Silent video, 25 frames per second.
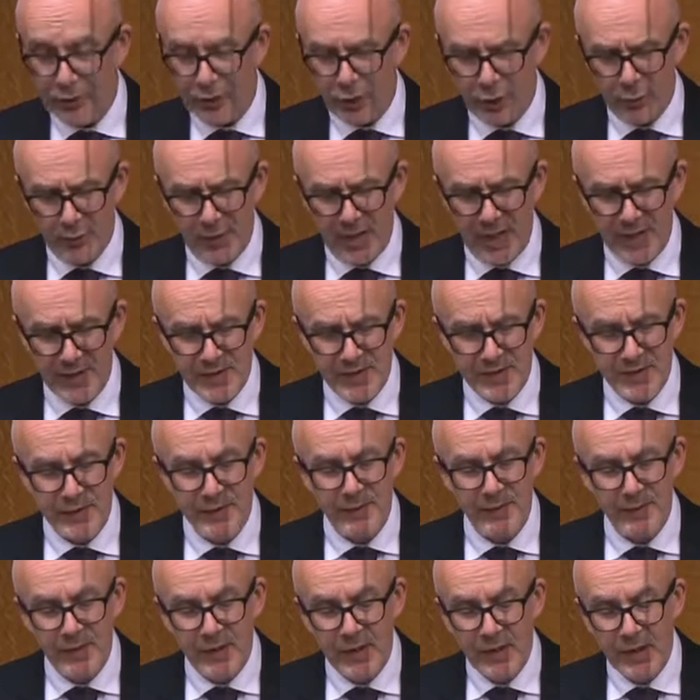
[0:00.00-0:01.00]
or bus.
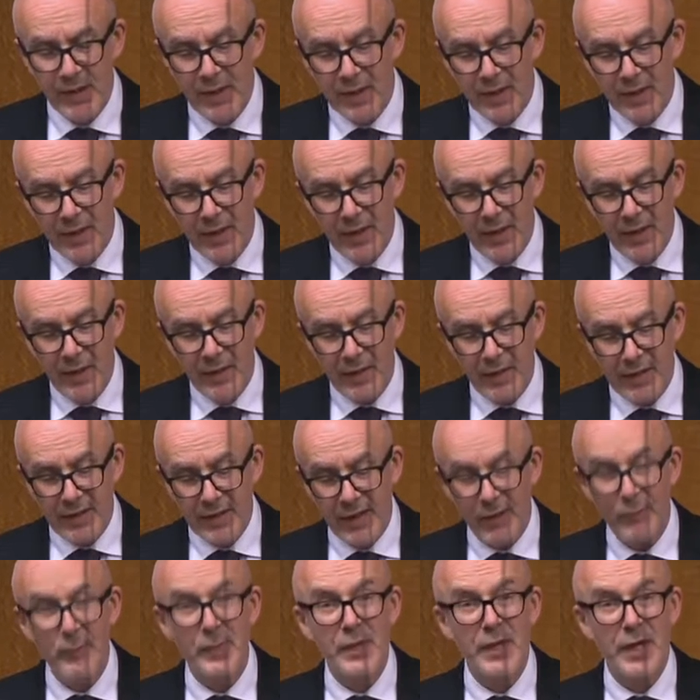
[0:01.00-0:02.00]
The
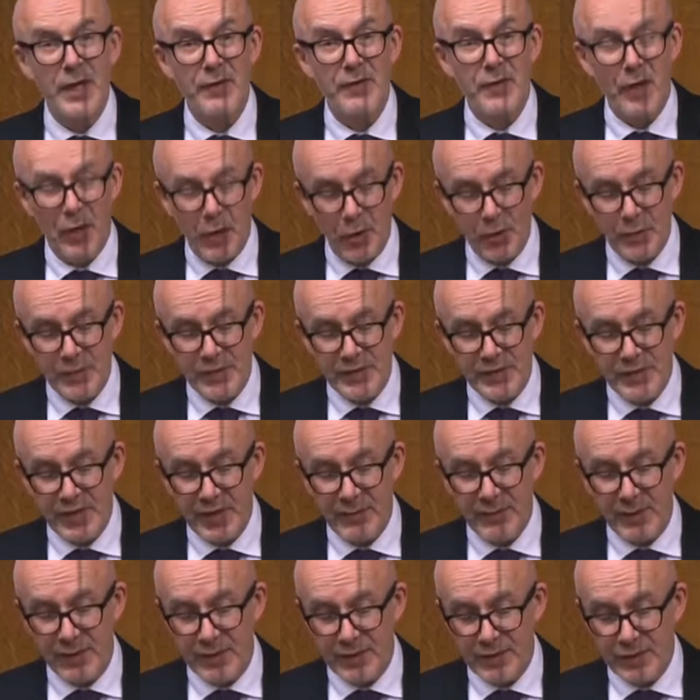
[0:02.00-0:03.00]
government had the whole
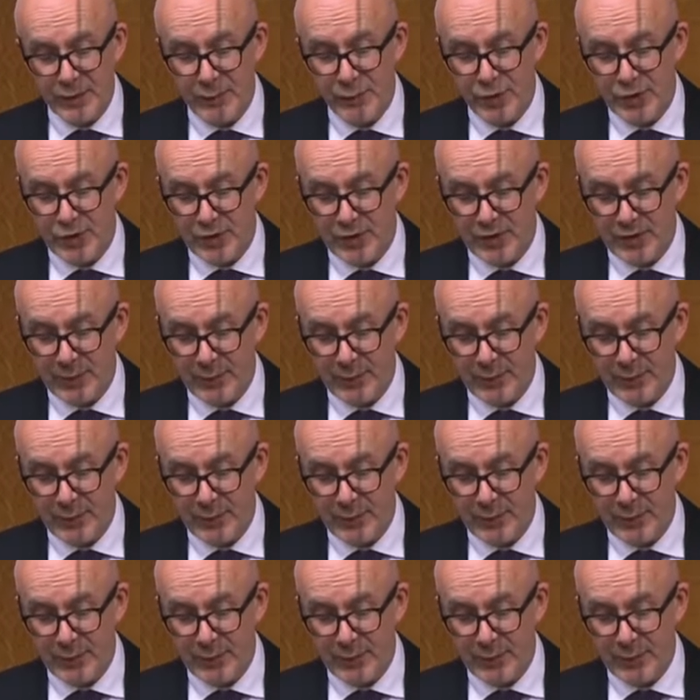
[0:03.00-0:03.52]
summer to produce a